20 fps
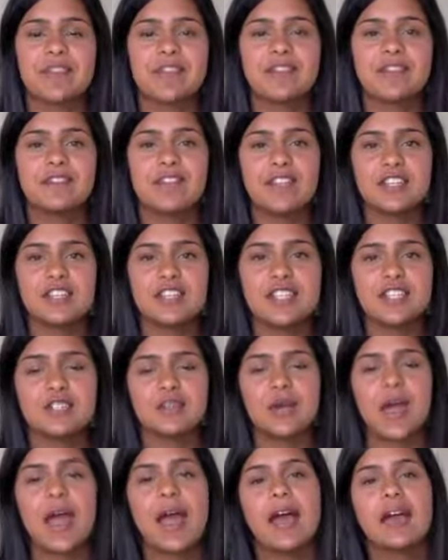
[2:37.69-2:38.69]
veggie to
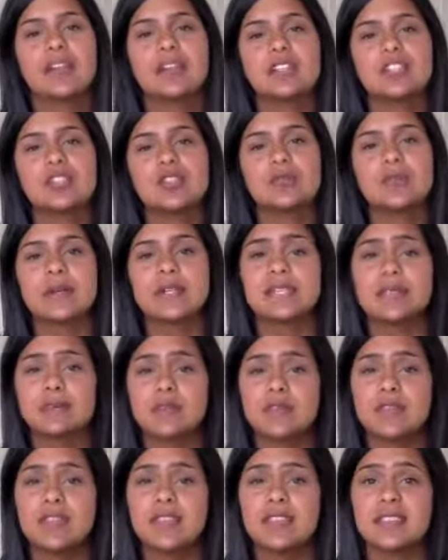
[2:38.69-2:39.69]
add to my
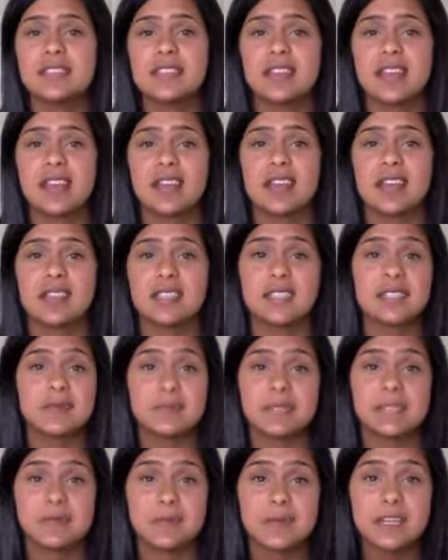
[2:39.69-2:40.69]
smoothies is simply
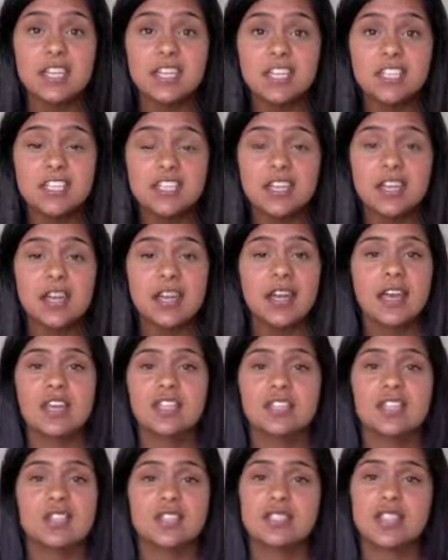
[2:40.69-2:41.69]
spinach.
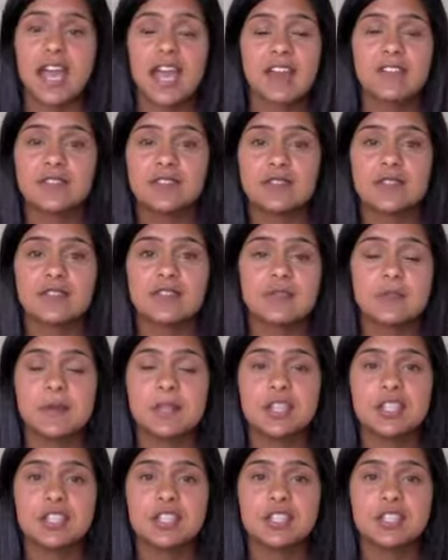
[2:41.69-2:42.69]
So just a handful of
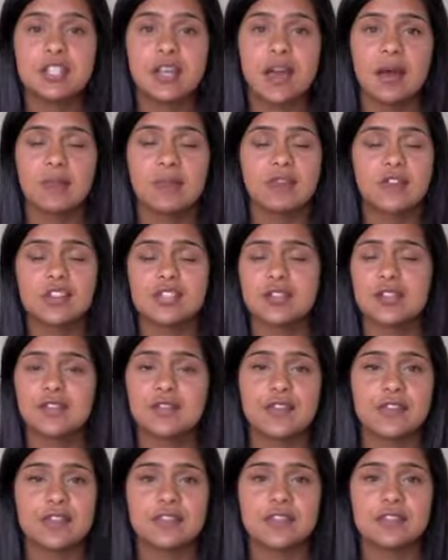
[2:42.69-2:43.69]
spinach, fresh or
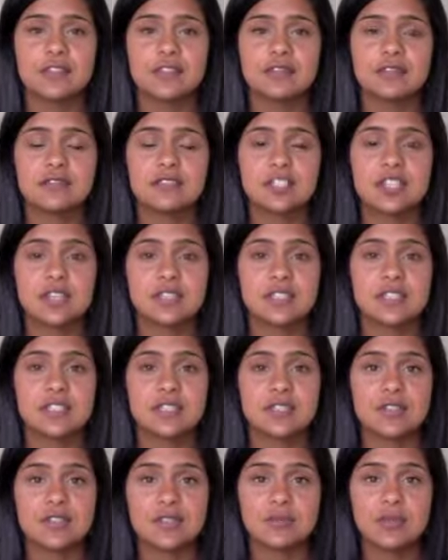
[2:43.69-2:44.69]
frozen, chucked into
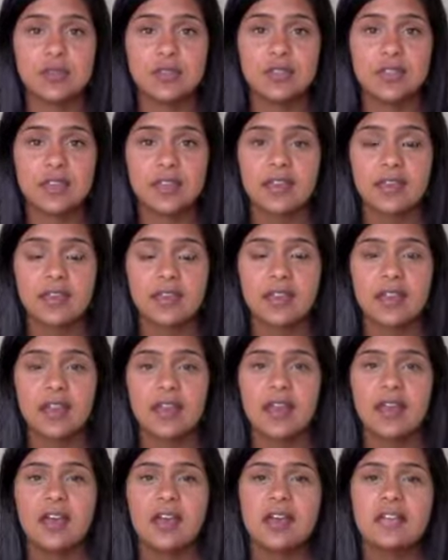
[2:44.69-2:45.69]
your smoothie.
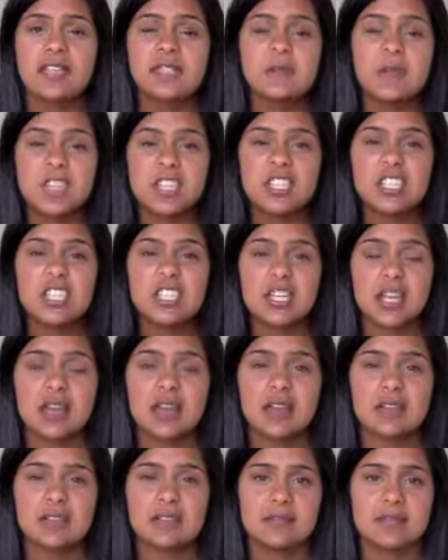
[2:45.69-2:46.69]
Spinach
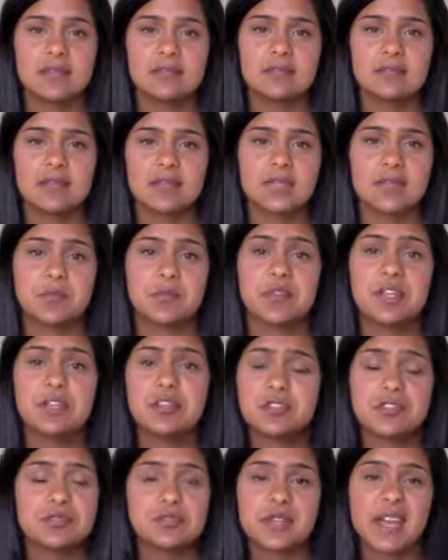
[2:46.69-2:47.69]
has a pretty
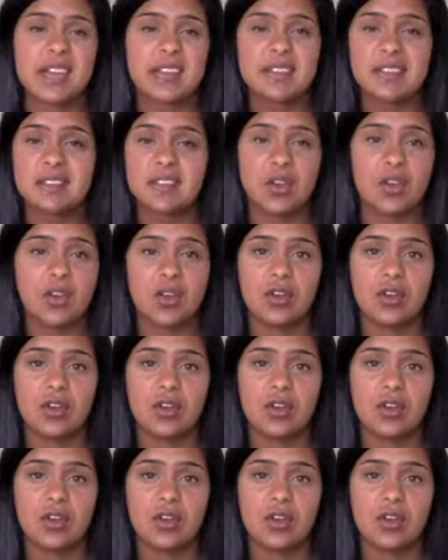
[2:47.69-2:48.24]
neutral taste, so